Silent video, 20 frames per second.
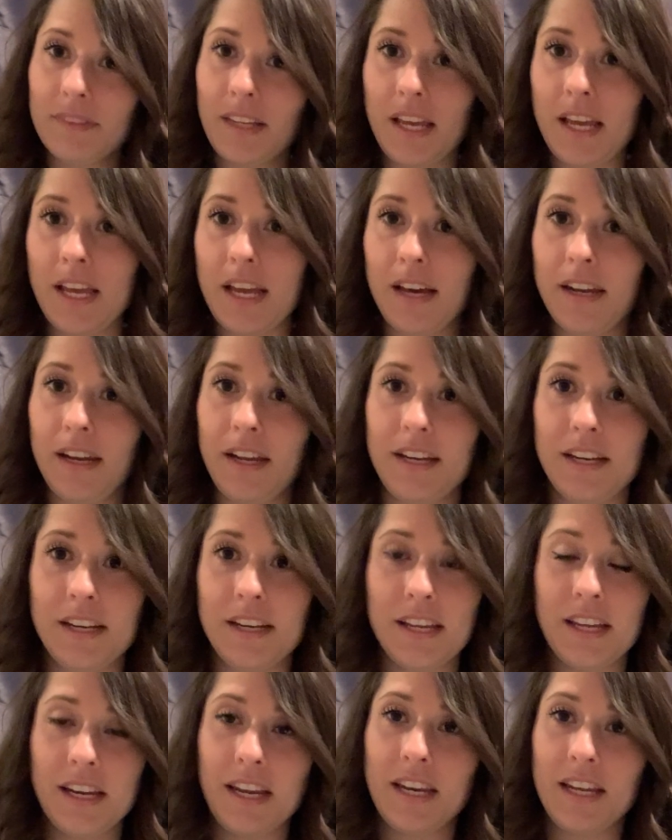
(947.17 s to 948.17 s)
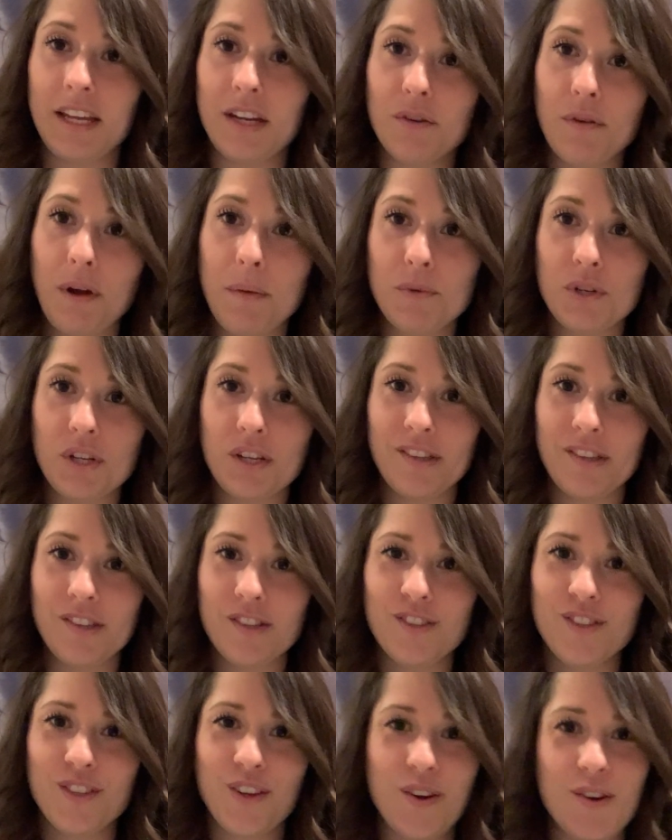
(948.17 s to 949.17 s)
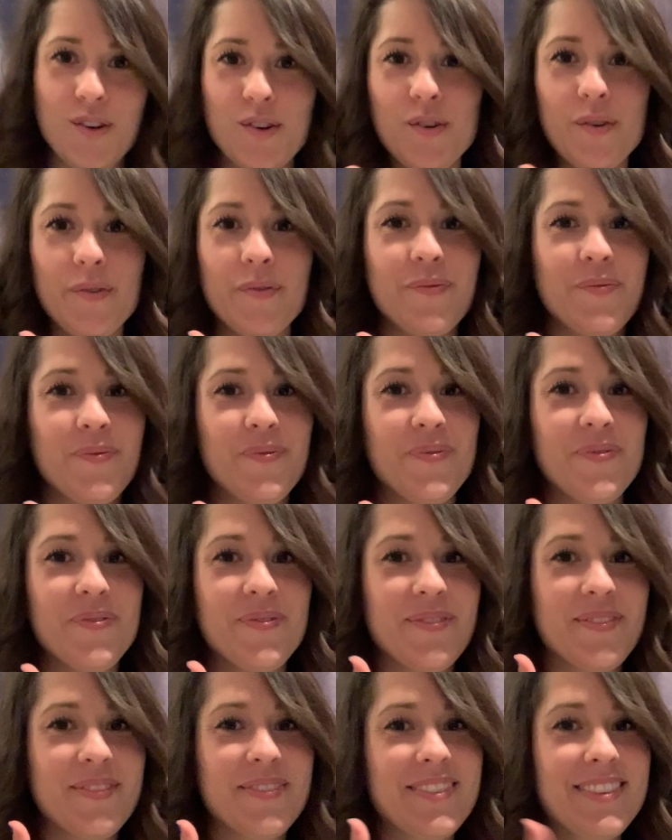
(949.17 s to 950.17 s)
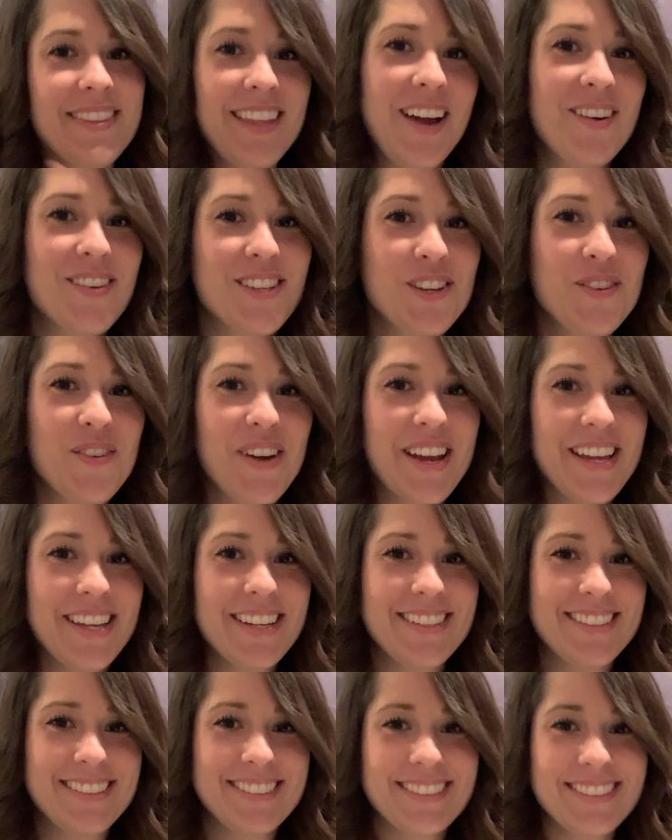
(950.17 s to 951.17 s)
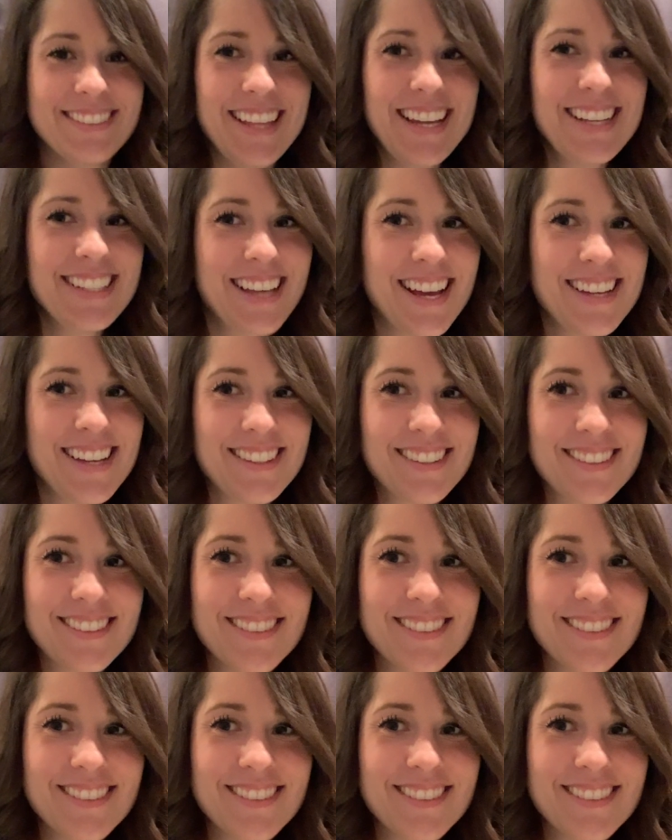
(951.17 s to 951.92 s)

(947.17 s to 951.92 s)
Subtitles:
I didn't get any interruptions, so that was a win. Thanks, guys.